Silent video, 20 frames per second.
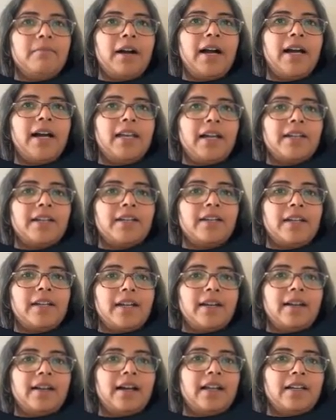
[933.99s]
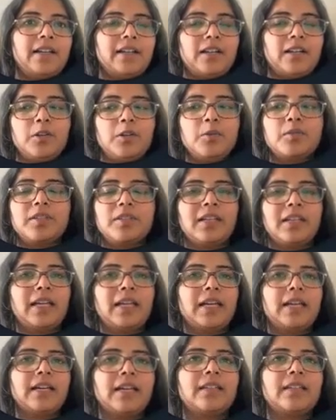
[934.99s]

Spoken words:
highlighted here. I'll include the link